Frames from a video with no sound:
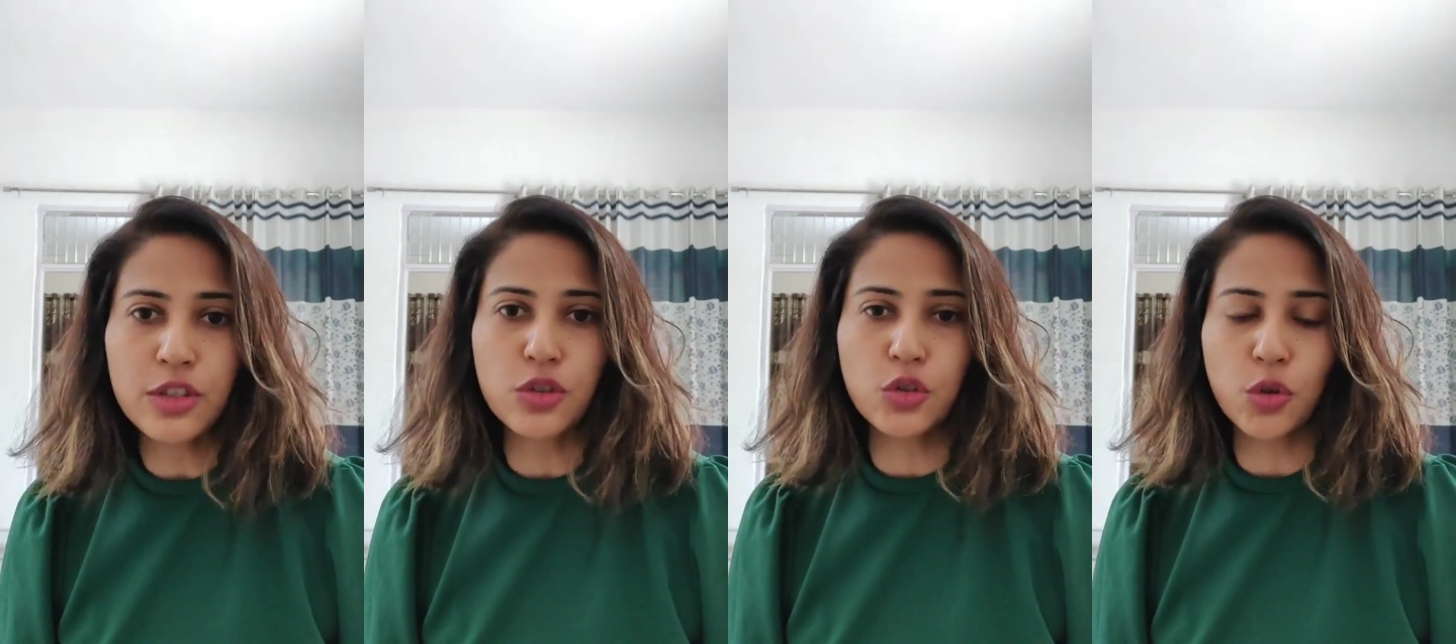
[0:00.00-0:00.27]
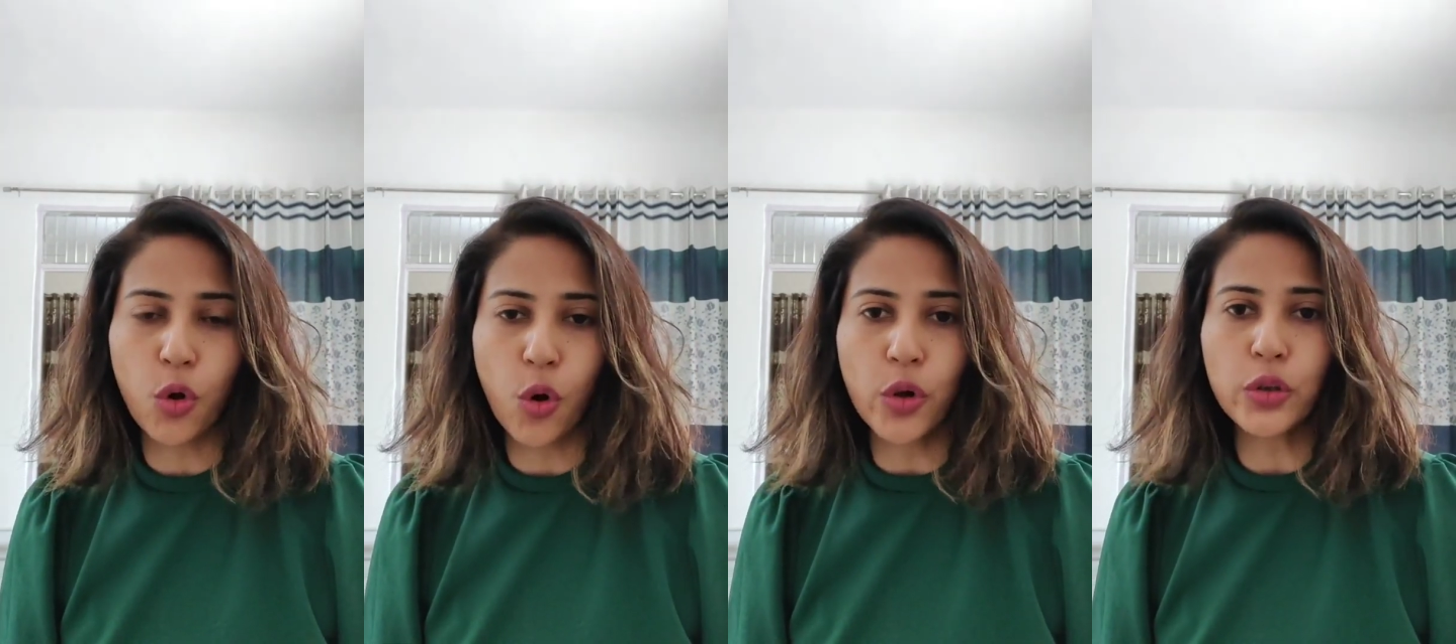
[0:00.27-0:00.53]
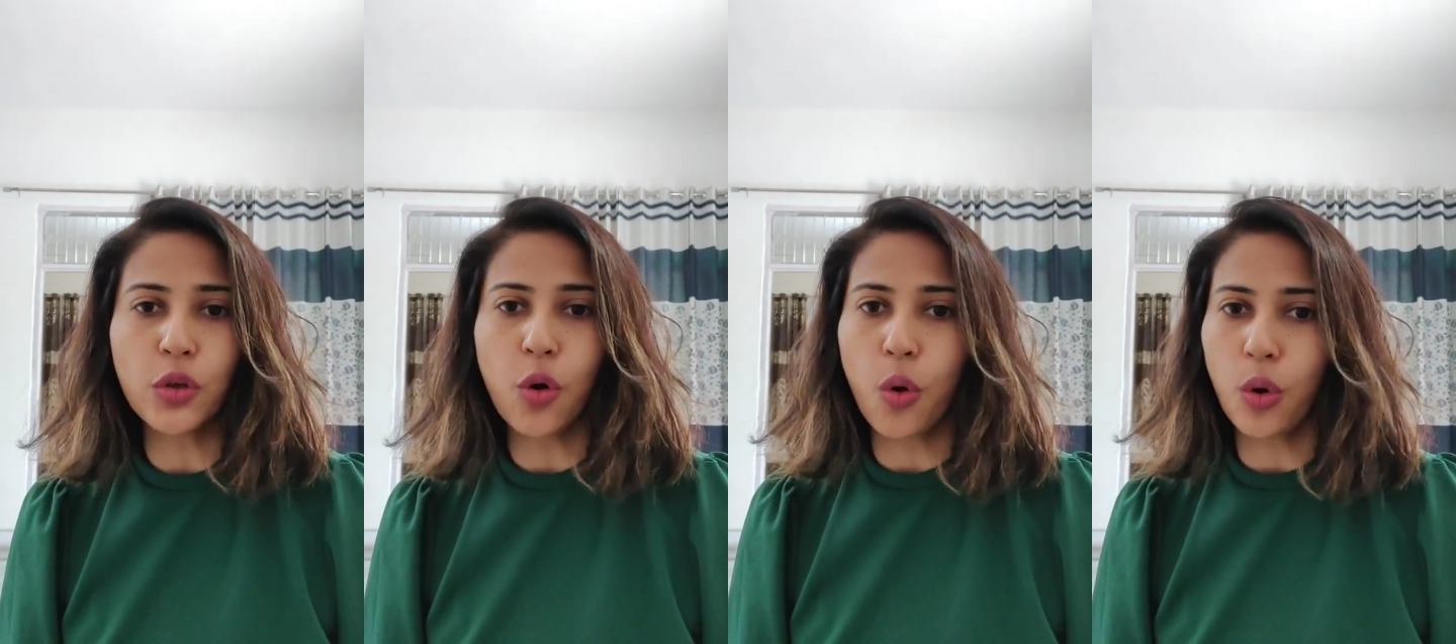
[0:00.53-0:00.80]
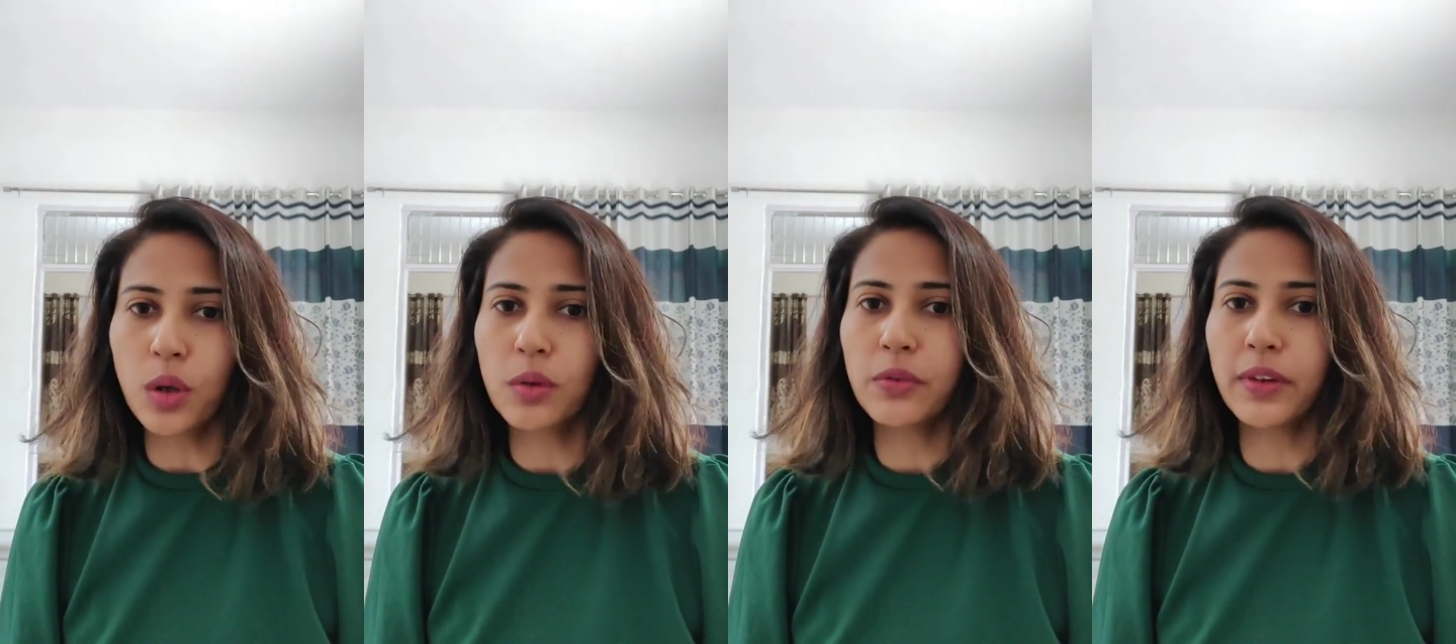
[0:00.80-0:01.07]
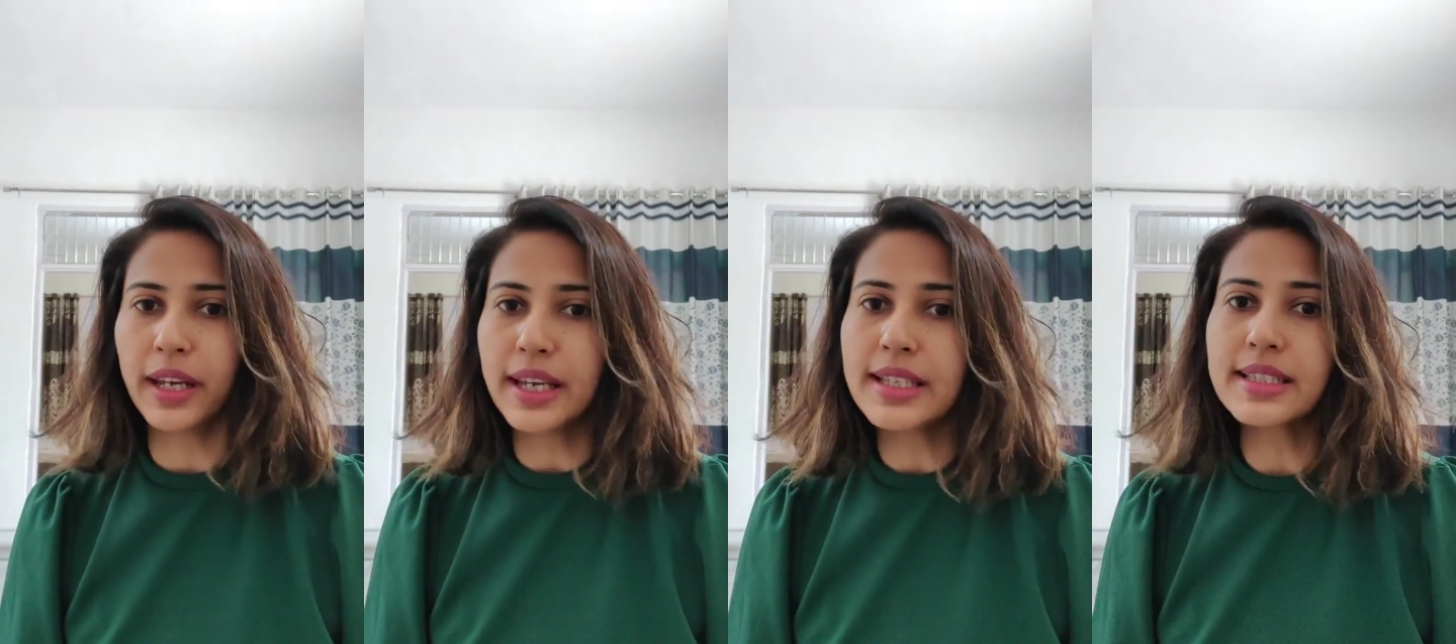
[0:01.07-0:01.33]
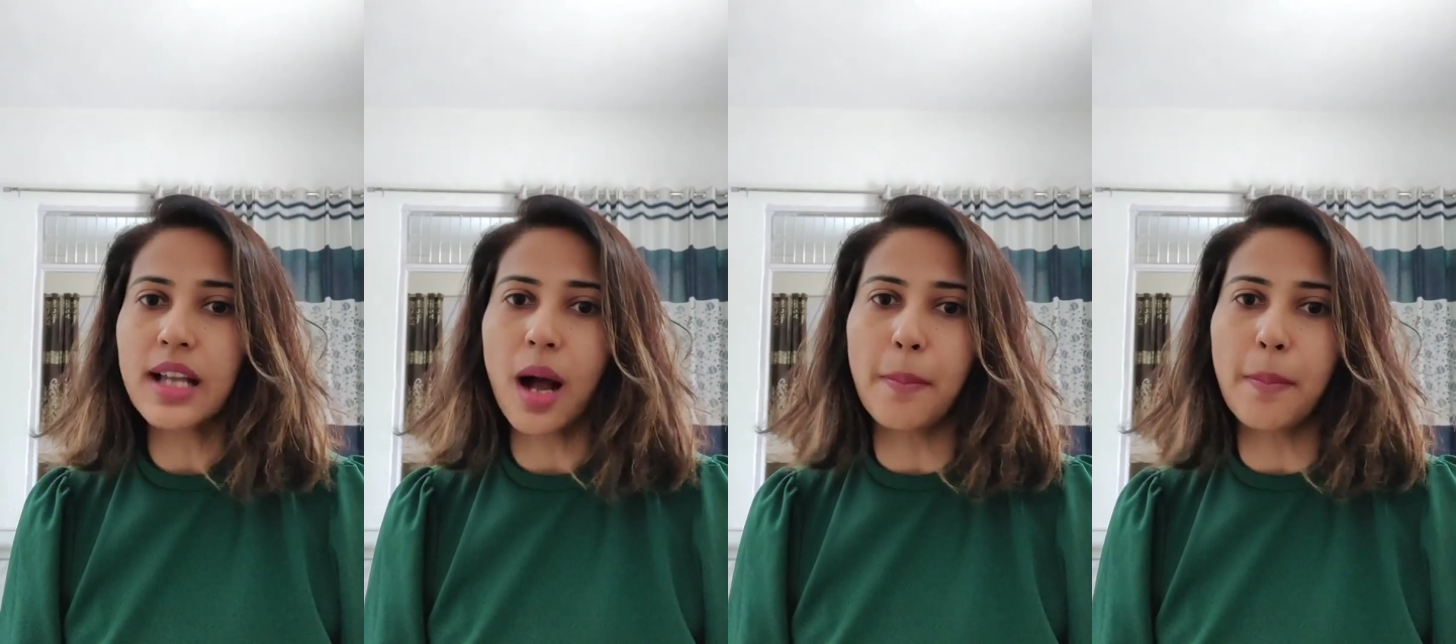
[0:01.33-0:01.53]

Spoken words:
is not always